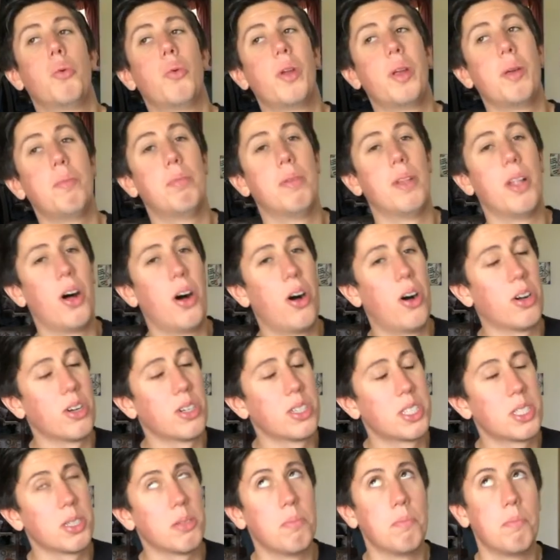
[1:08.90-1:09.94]

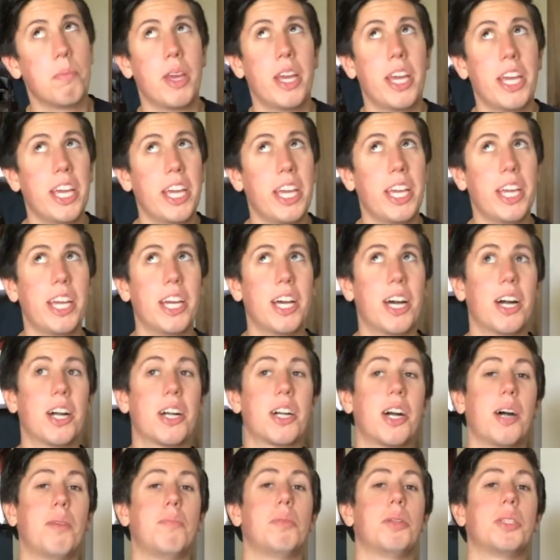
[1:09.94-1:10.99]
reblogs me a
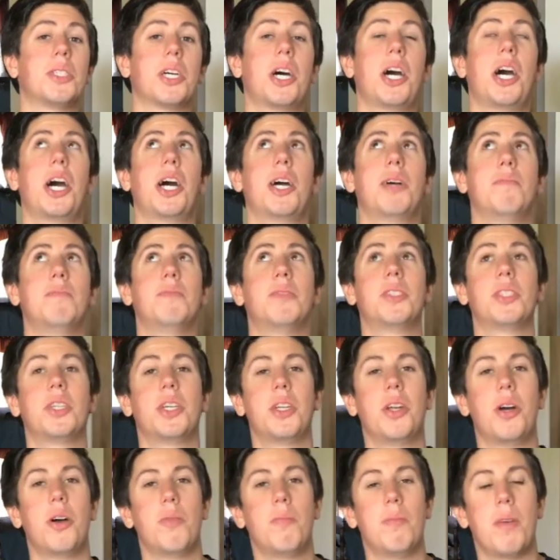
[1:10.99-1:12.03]
couple times,
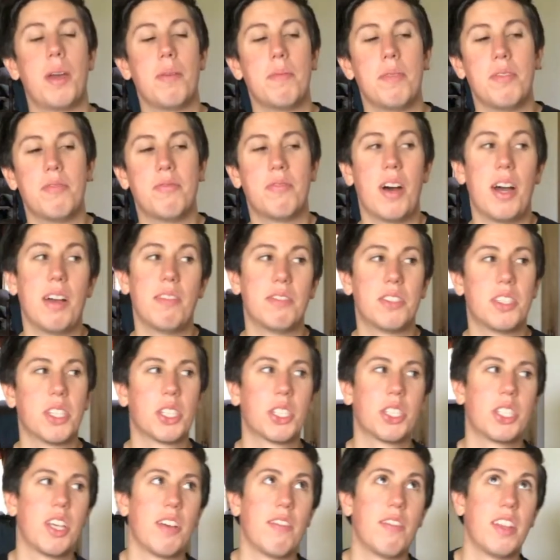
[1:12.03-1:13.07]
you know, maybe five,
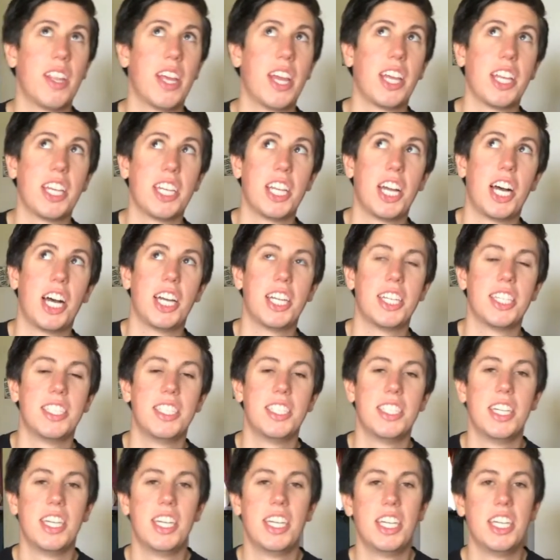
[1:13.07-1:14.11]
six, seven, eight, nine
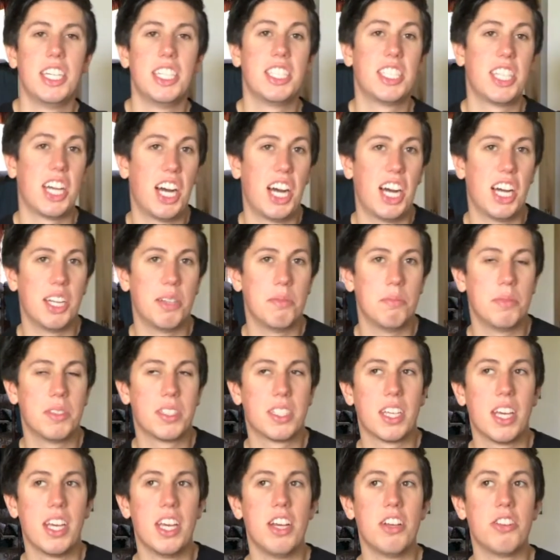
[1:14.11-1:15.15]

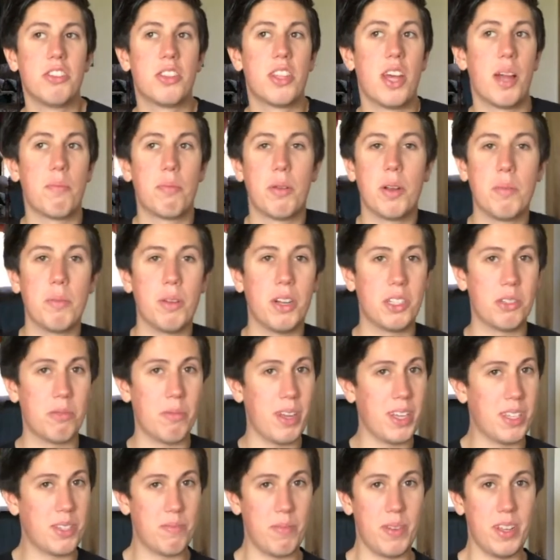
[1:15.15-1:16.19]
times. So that pretty much
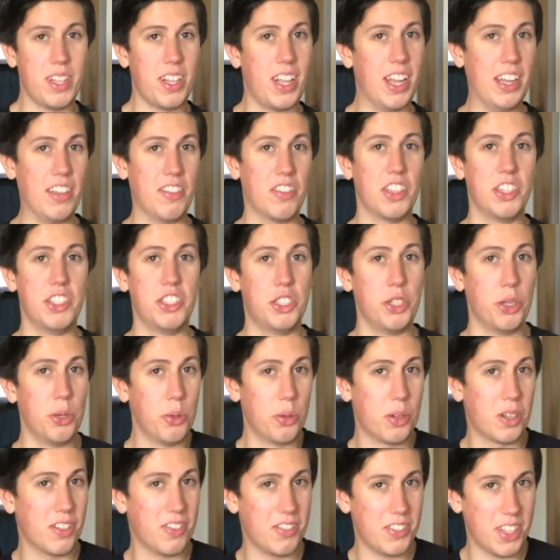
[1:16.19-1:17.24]
makes me like the
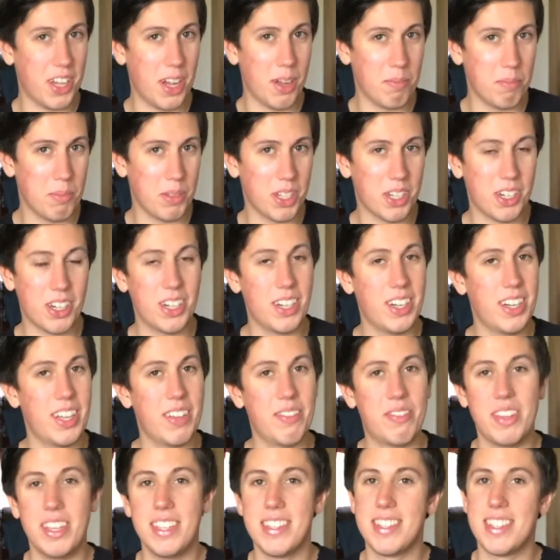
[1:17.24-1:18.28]
Duke of Tumblr
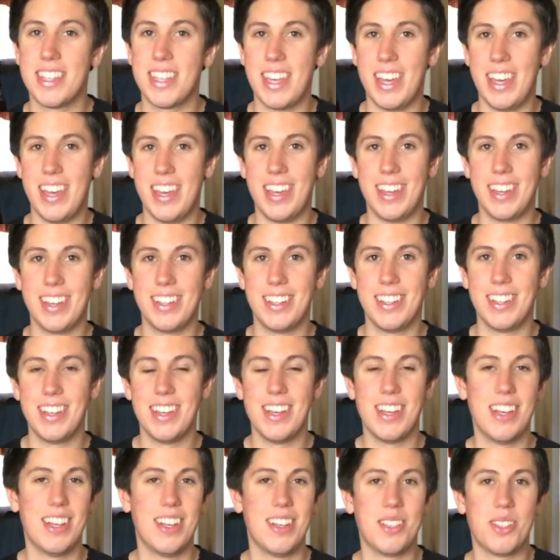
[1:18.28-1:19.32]
if he's the king.
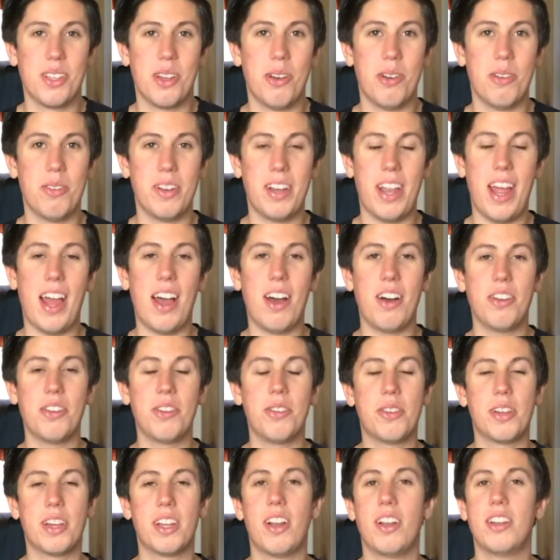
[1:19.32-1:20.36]
So now
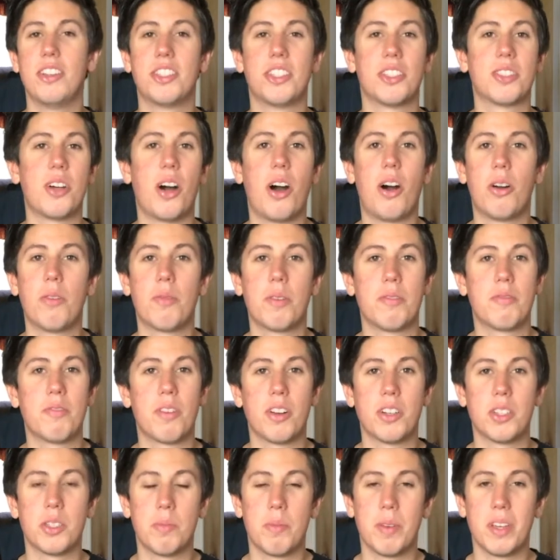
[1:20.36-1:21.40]
you can just all
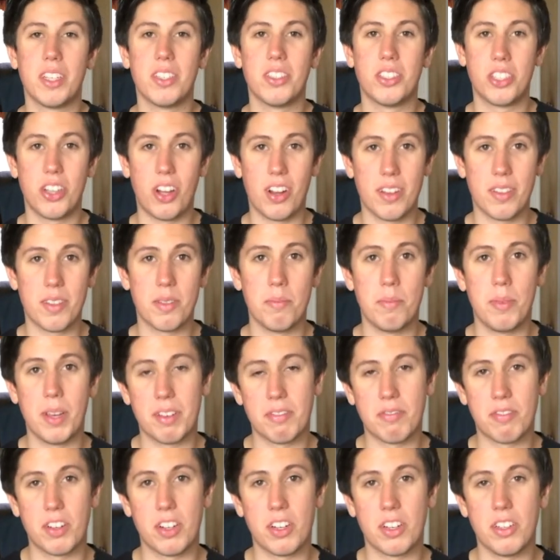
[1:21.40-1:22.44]
refer to me as Jonathan
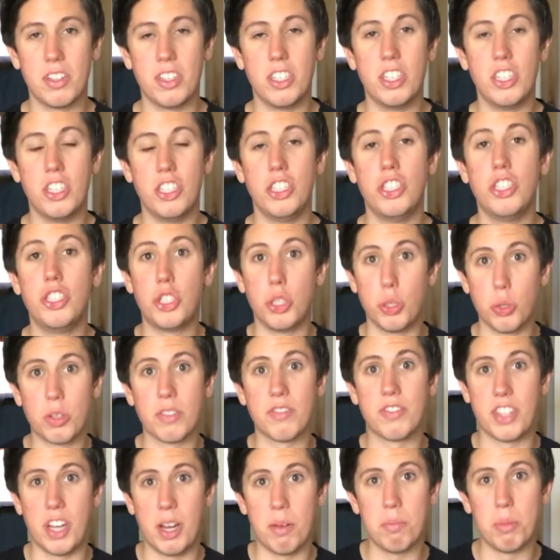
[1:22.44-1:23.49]
Bickford, Duke
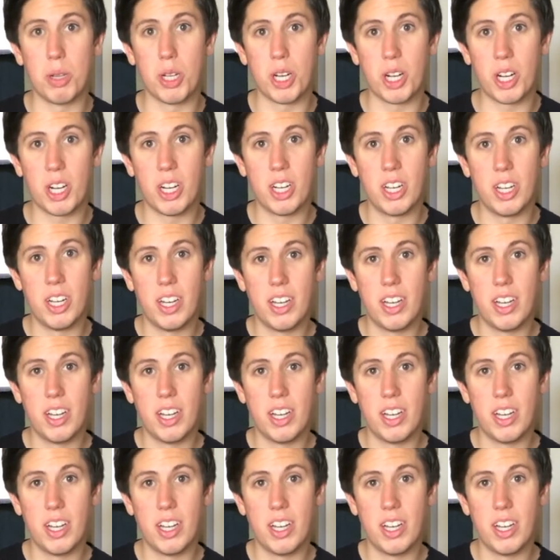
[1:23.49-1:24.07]
of Tumblr